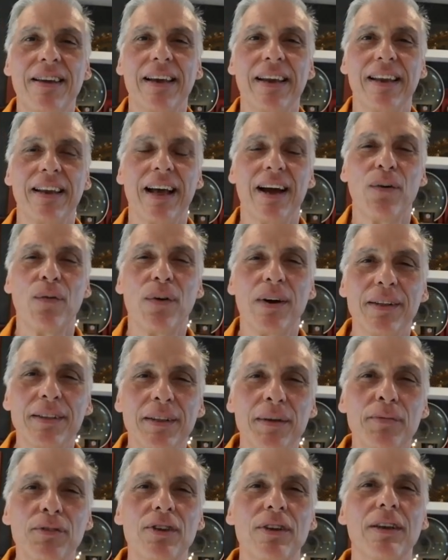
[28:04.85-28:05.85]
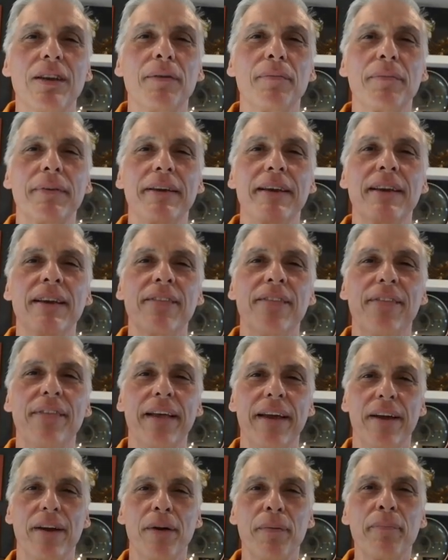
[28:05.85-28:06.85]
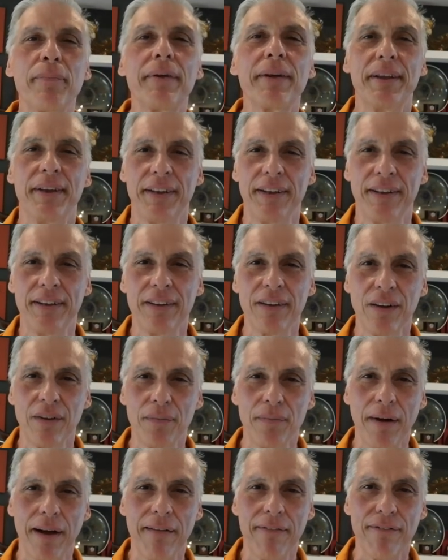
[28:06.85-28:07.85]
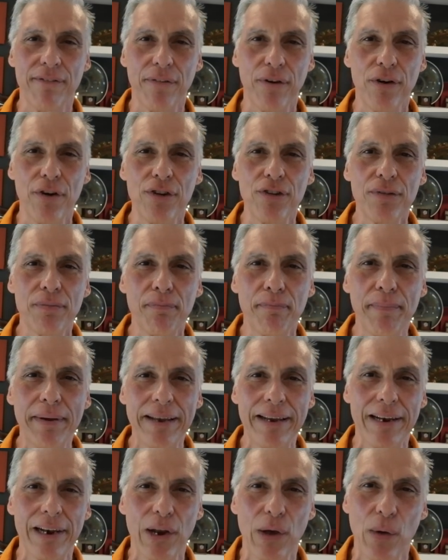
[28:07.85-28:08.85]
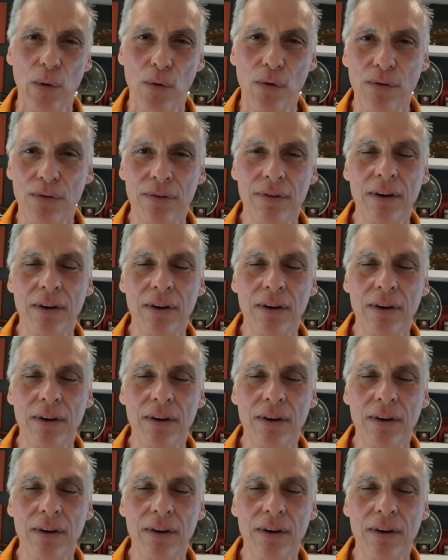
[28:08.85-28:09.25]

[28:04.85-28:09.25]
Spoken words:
and I want them to give me their opinion of my first meatloaf,